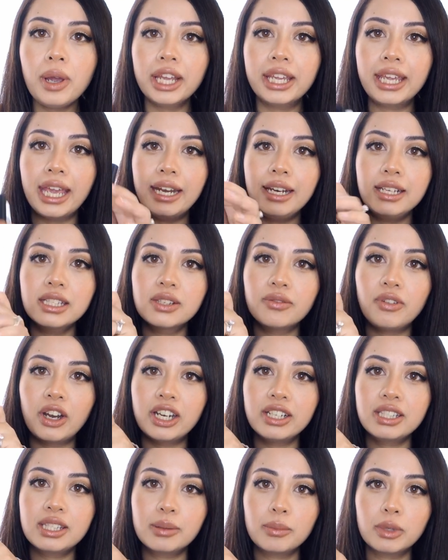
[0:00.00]
Again, it's
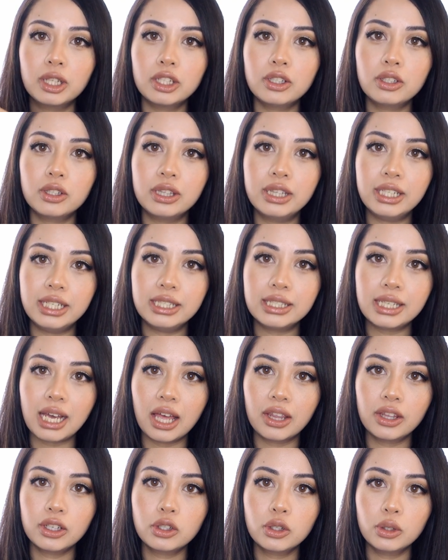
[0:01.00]
very similar to these
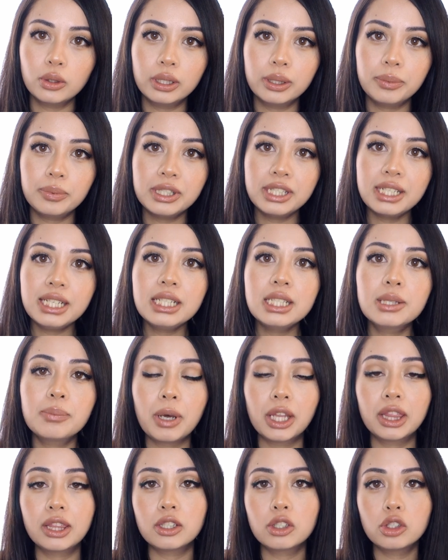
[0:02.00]
other two lipsticks,
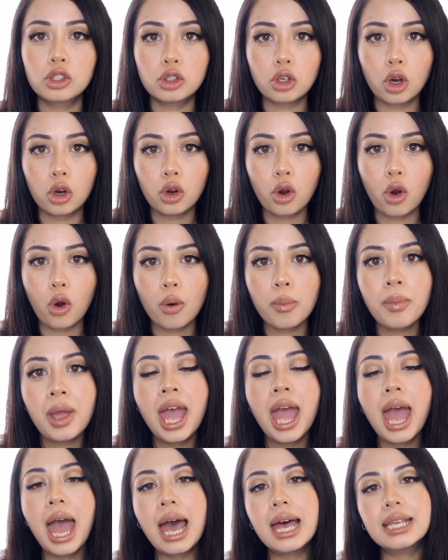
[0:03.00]
but the Stockholm
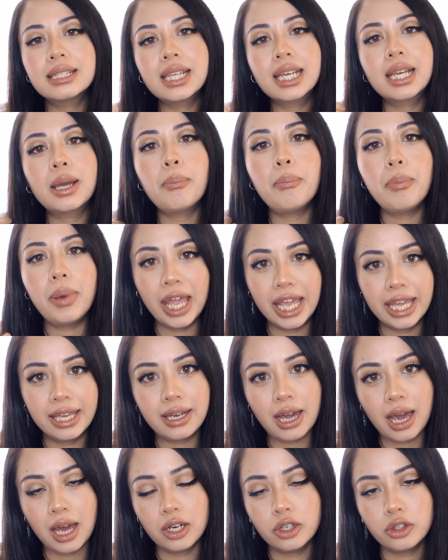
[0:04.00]
has like a
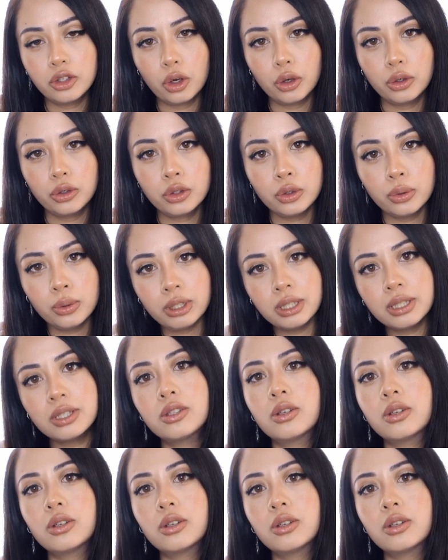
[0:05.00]
pink undertone to it.